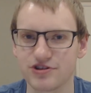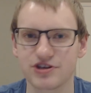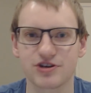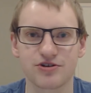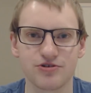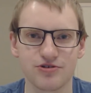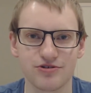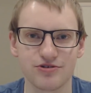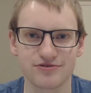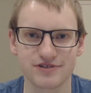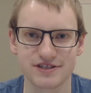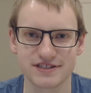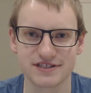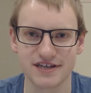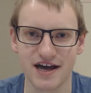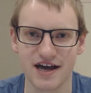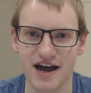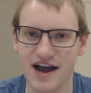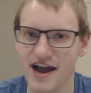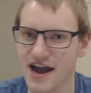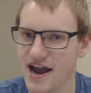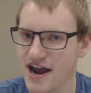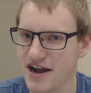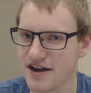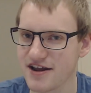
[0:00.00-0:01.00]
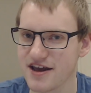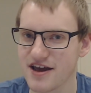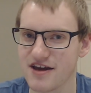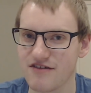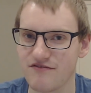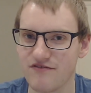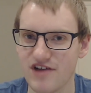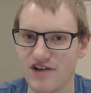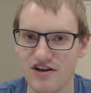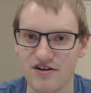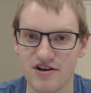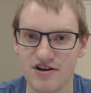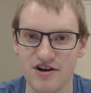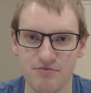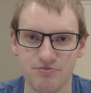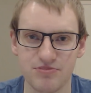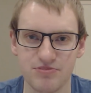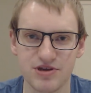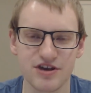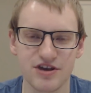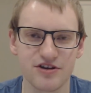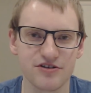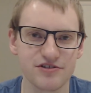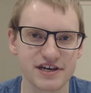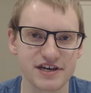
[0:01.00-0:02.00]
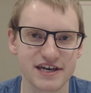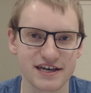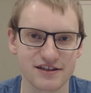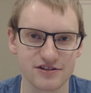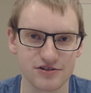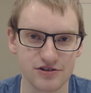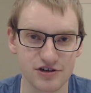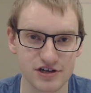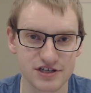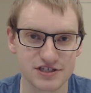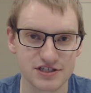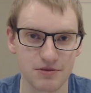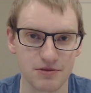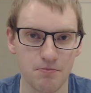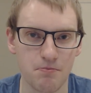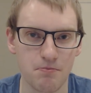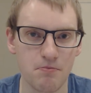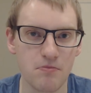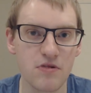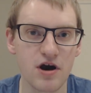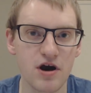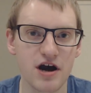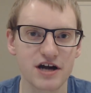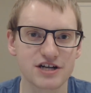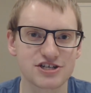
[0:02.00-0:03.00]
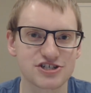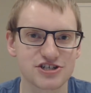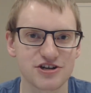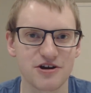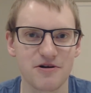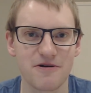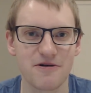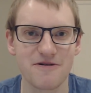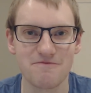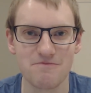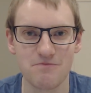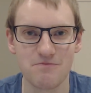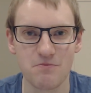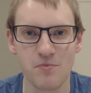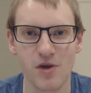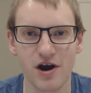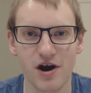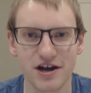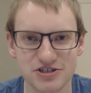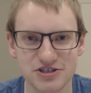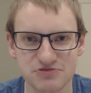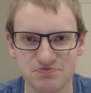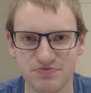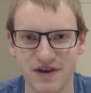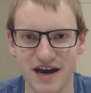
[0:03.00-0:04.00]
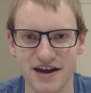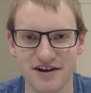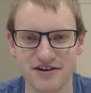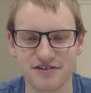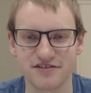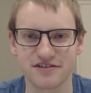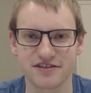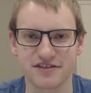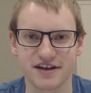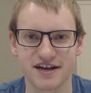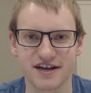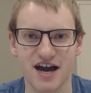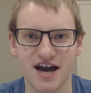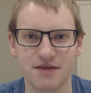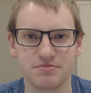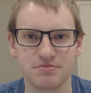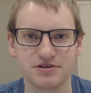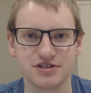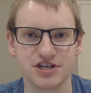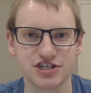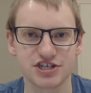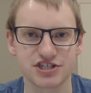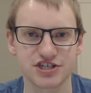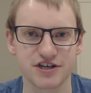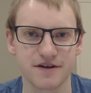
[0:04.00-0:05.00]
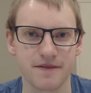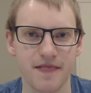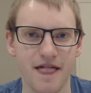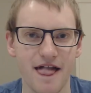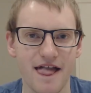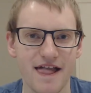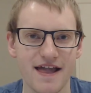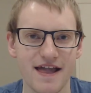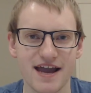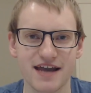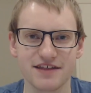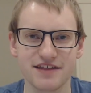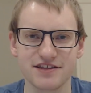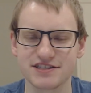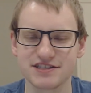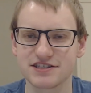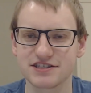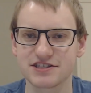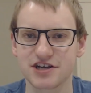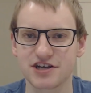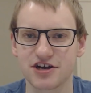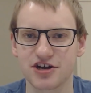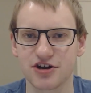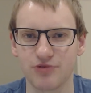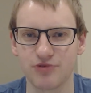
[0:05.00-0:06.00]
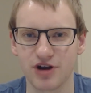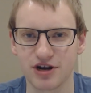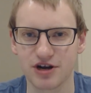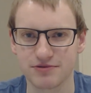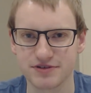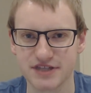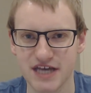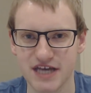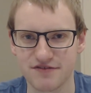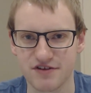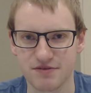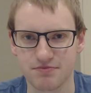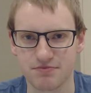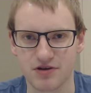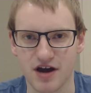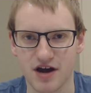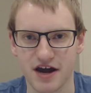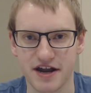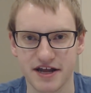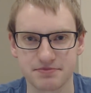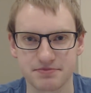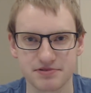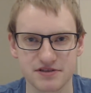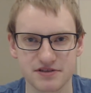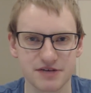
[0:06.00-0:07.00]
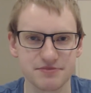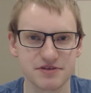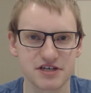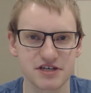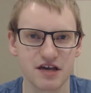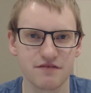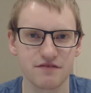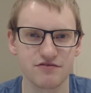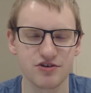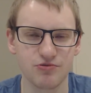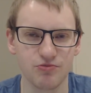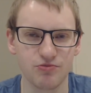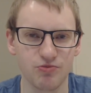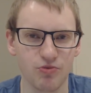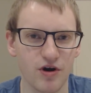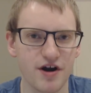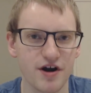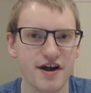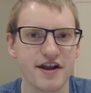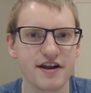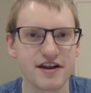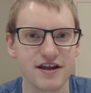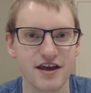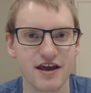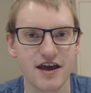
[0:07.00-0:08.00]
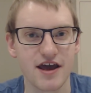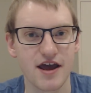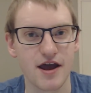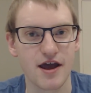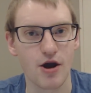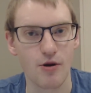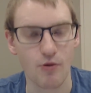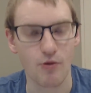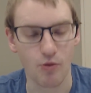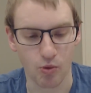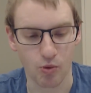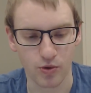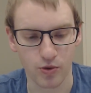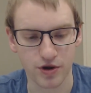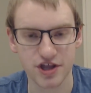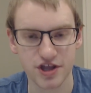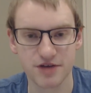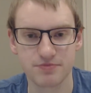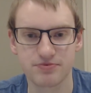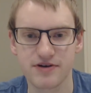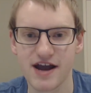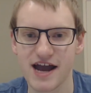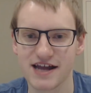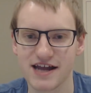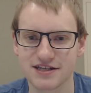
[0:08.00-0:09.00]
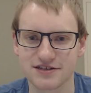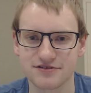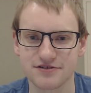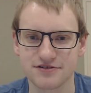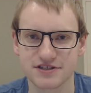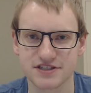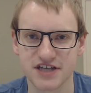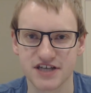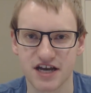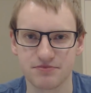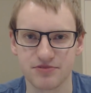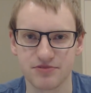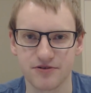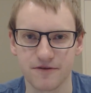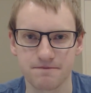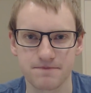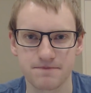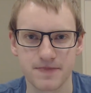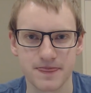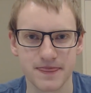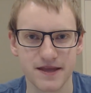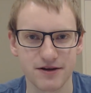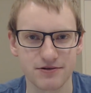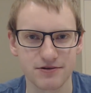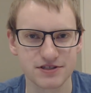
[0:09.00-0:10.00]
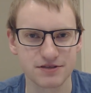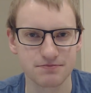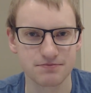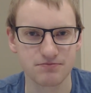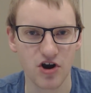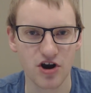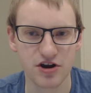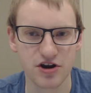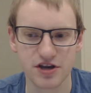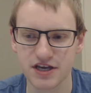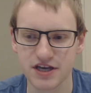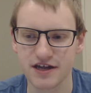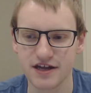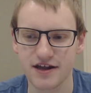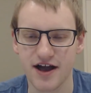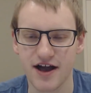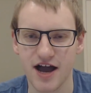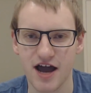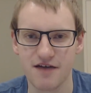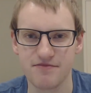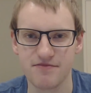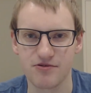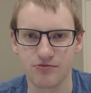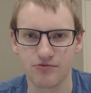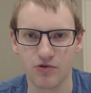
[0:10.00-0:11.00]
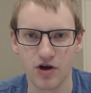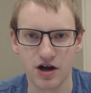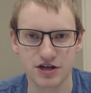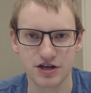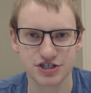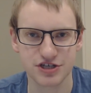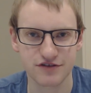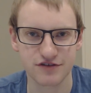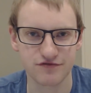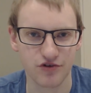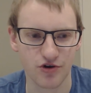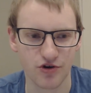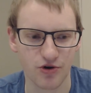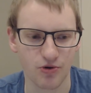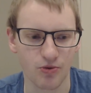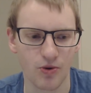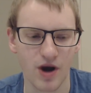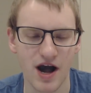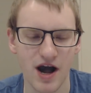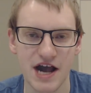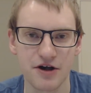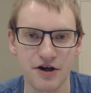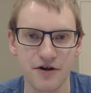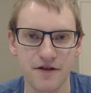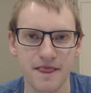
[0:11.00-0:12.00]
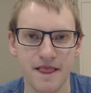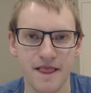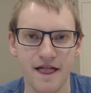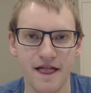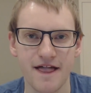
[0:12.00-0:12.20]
cool design, very appealing. It looks much, much better than the competition. And this isn't going to work with every product, but let me give you one really practical example. There was a market I've been watching for a while,